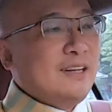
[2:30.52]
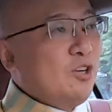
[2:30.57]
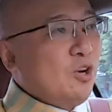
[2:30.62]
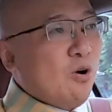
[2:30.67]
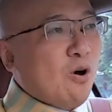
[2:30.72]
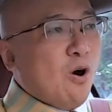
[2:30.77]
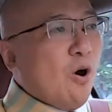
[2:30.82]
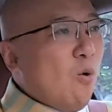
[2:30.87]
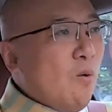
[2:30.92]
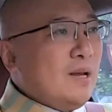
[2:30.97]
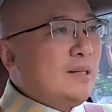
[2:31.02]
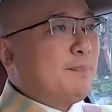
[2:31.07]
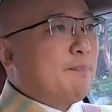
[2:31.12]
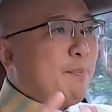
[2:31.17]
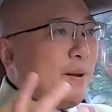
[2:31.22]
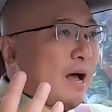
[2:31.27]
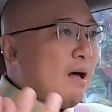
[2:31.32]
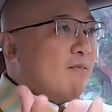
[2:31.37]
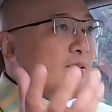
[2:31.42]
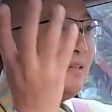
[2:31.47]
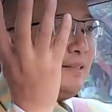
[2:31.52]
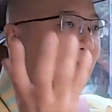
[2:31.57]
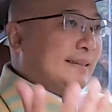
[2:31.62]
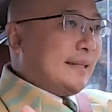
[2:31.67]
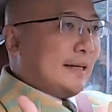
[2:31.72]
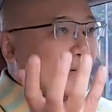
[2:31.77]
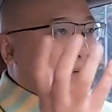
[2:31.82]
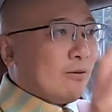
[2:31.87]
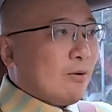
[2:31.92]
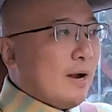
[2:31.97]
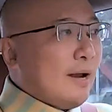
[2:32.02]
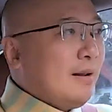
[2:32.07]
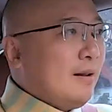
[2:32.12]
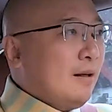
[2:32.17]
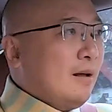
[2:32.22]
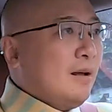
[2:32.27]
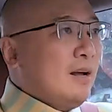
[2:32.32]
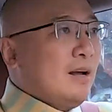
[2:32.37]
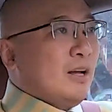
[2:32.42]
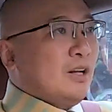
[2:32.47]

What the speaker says: and you're always balancing, right?